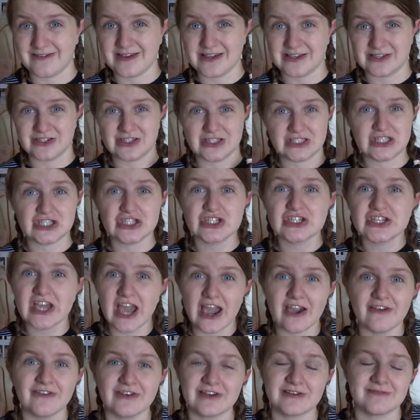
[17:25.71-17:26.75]
It's just
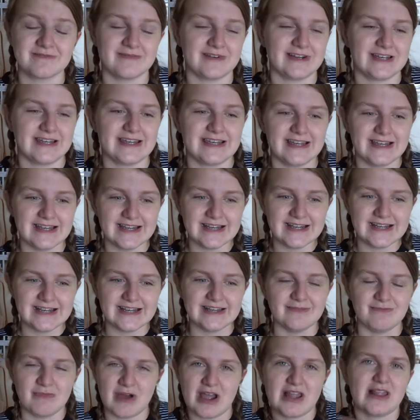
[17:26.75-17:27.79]
sharing my
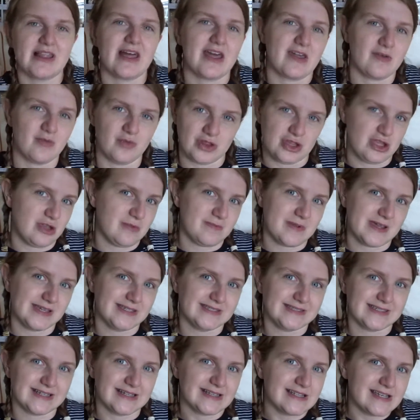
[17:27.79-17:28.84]
life with you,
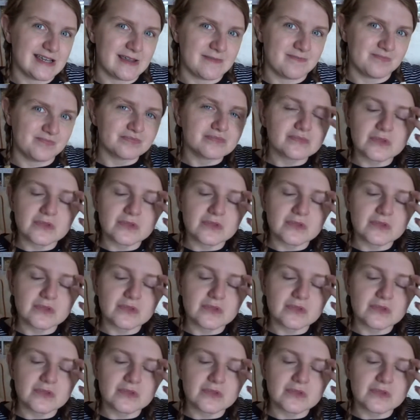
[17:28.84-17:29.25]
basically.